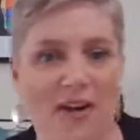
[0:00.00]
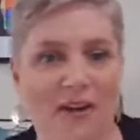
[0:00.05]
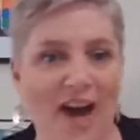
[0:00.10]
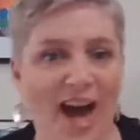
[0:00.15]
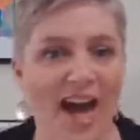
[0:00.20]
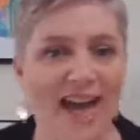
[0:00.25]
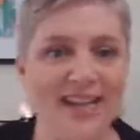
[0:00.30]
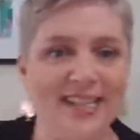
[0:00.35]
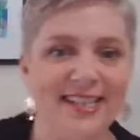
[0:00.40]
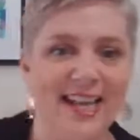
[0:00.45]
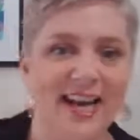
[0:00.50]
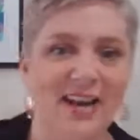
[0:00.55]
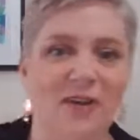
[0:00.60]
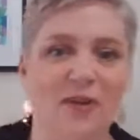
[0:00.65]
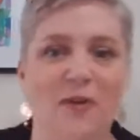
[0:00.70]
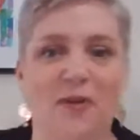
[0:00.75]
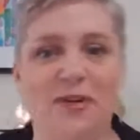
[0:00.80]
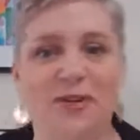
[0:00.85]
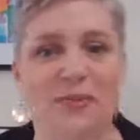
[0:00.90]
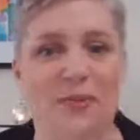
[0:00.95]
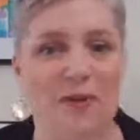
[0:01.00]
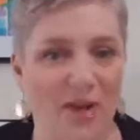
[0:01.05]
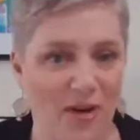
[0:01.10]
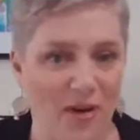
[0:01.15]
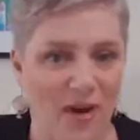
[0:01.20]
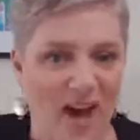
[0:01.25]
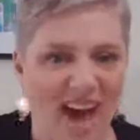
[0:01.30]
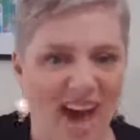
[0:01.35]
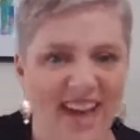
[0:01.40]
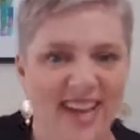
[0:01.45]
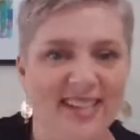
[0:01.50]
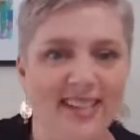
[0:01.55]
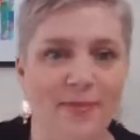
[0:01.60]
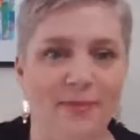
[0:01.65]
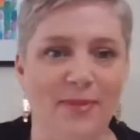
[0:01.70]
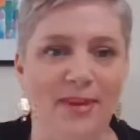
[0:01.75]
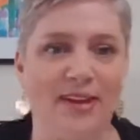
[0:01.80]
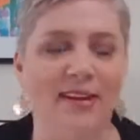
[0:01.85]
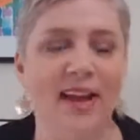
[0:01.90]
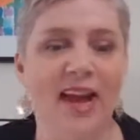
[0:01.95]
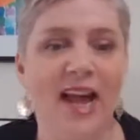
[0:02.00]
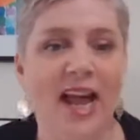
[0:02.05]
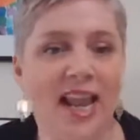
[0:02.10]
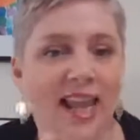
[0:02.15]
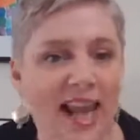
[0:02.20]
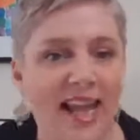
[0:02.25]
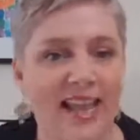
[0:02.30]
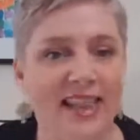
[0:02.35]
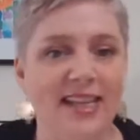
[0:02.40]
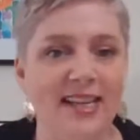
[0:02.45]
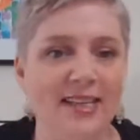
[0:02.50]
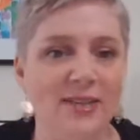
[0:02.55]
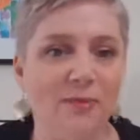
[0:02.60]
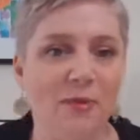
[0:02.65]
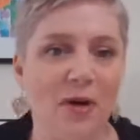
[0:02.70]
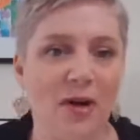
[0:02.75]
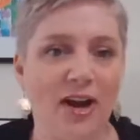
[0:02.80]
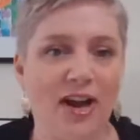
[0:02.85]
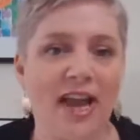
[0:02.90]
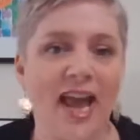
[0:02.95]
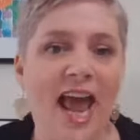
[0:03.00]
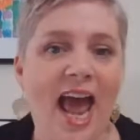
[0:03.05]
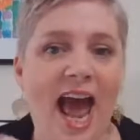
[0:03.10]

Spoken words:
or how does that course work, or how does something like this work?